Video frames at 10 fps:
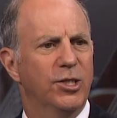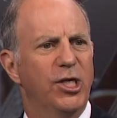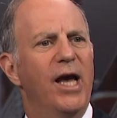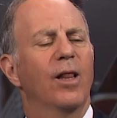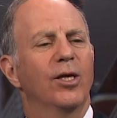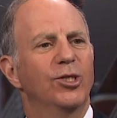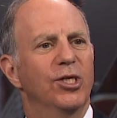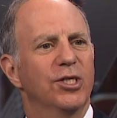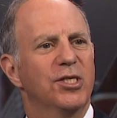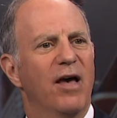
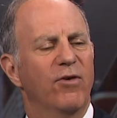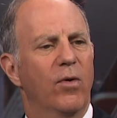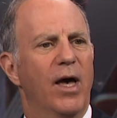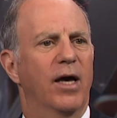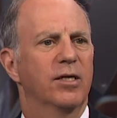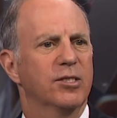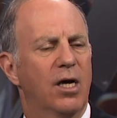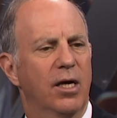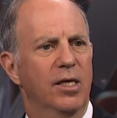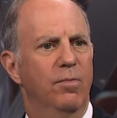challenges have you had,
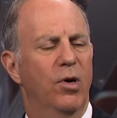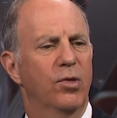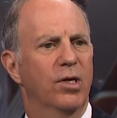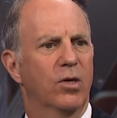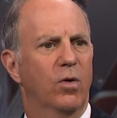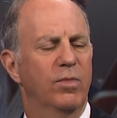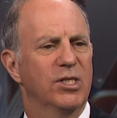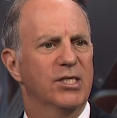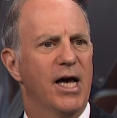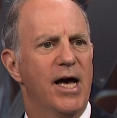Asahi, both at Goldman
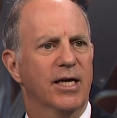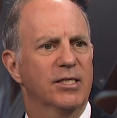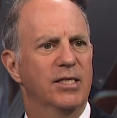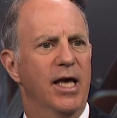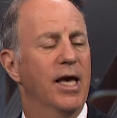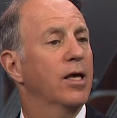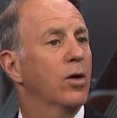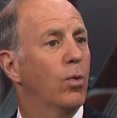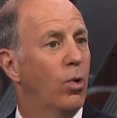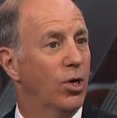Sachs and
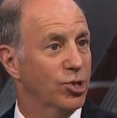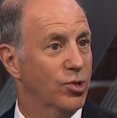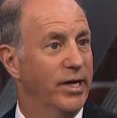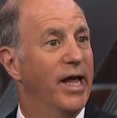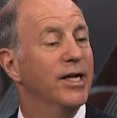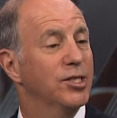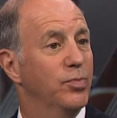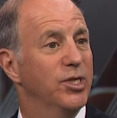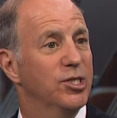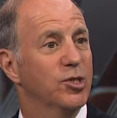on Wall Street, and as a
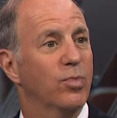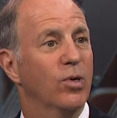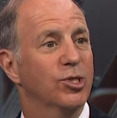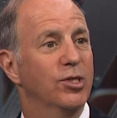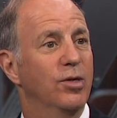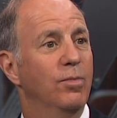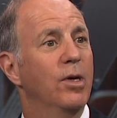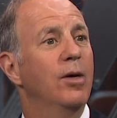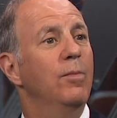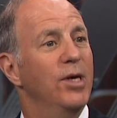business person
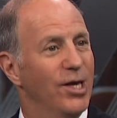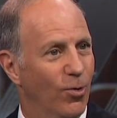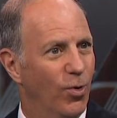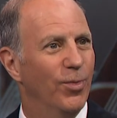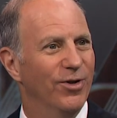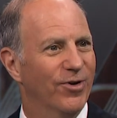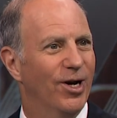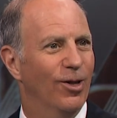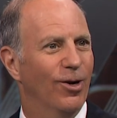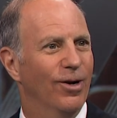being a woman of
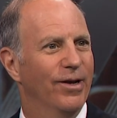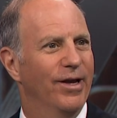color?